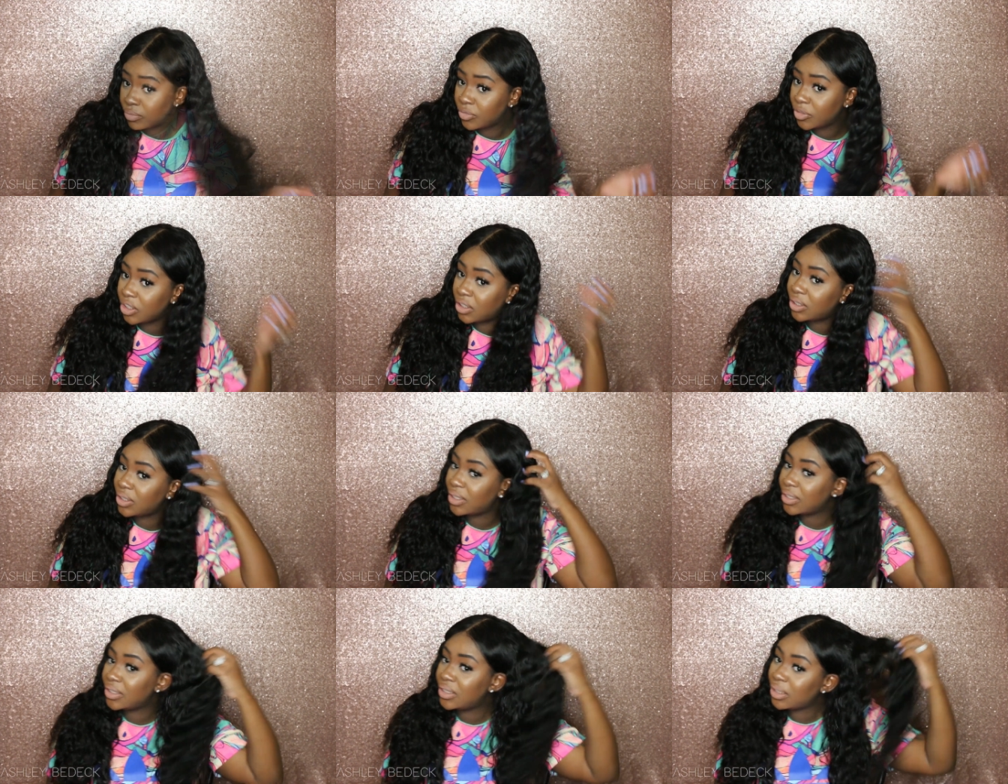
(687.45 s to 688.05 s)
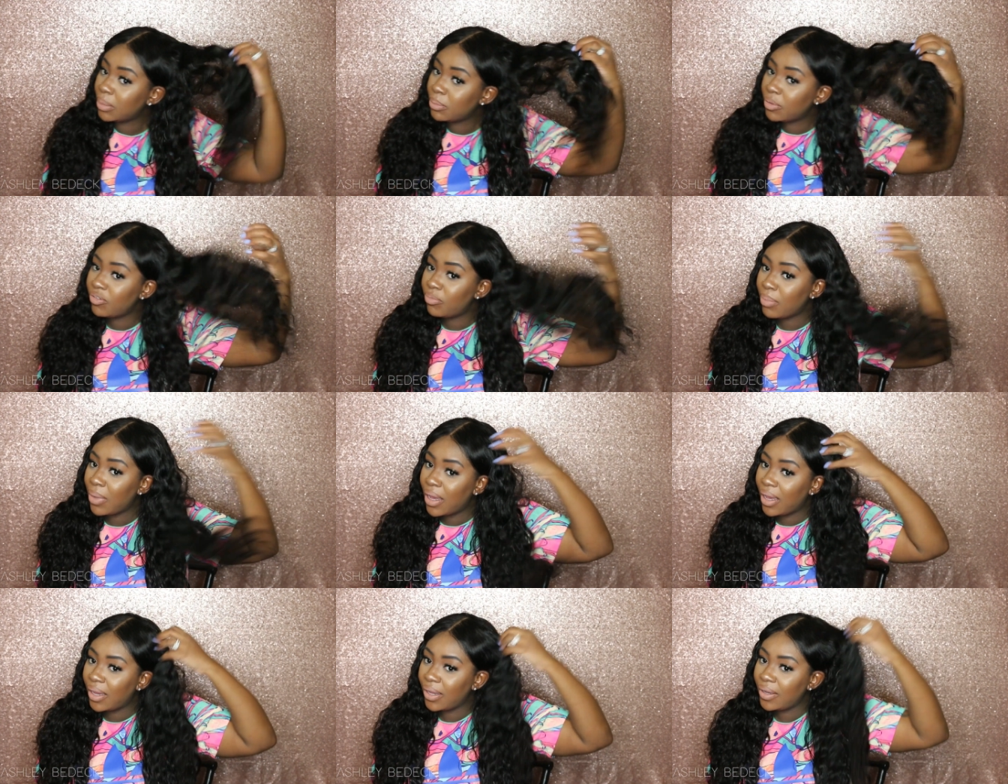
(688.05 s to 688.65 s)
This is some of
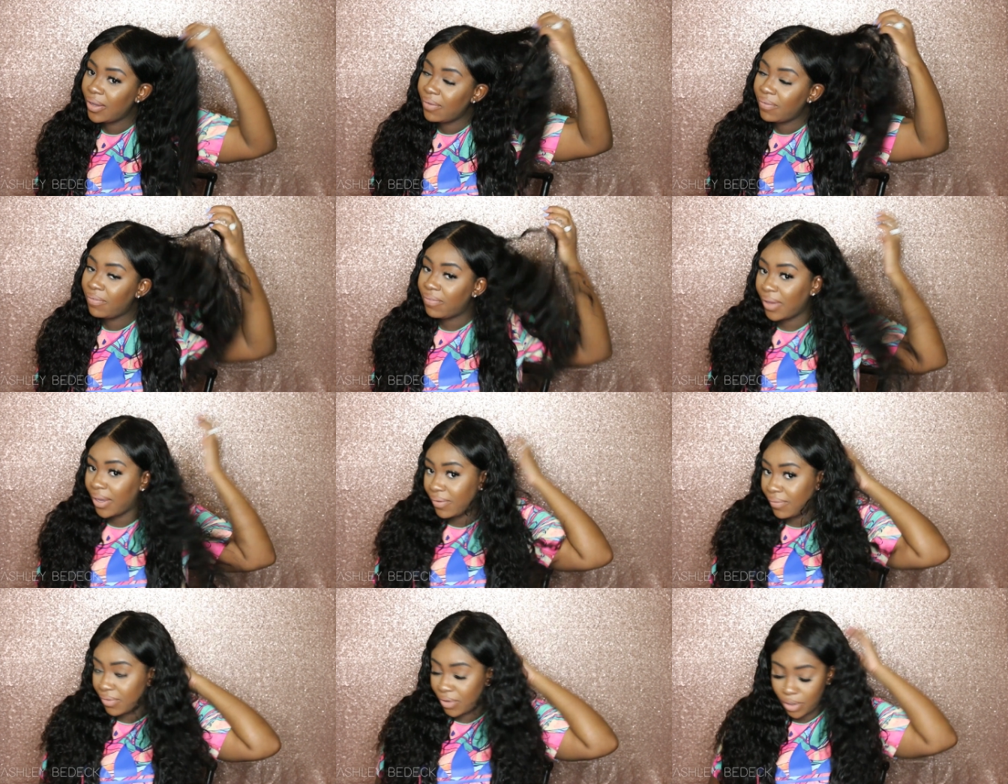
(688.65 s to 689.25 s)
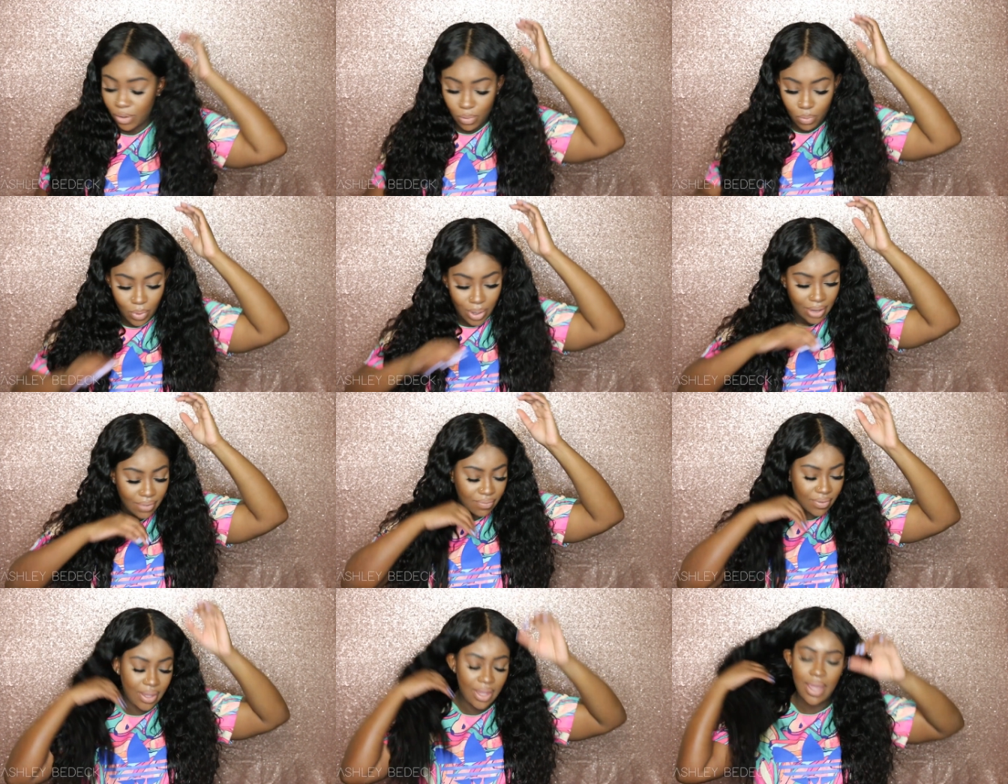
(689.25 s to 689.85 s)
my favorite
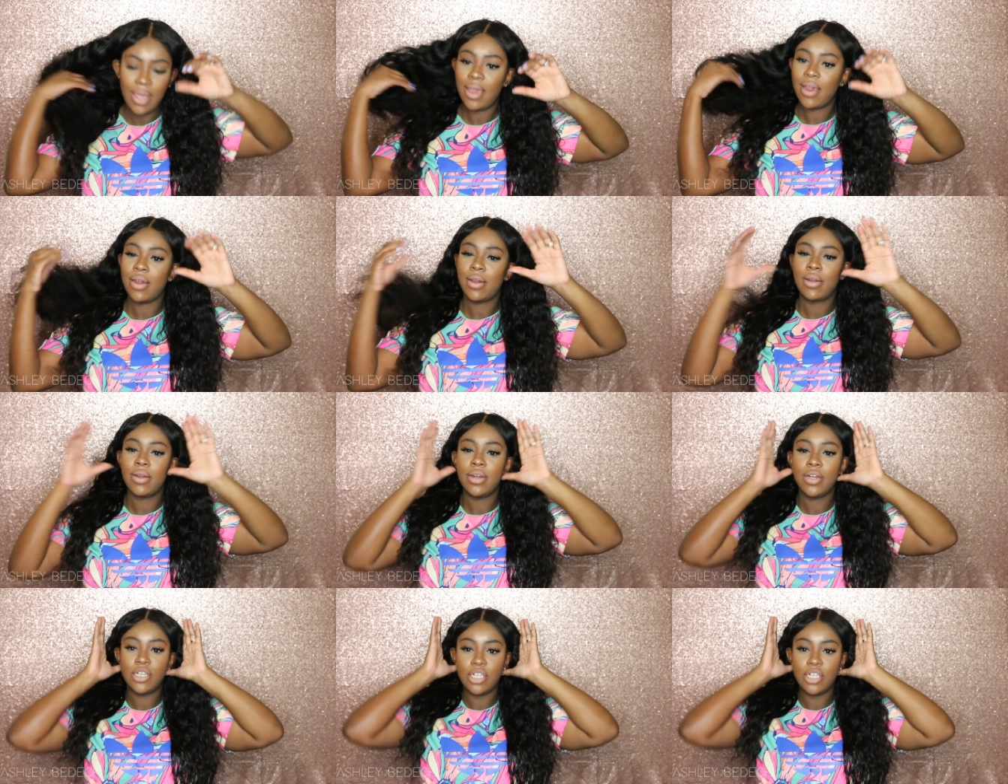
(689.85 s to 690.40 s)
wavy hair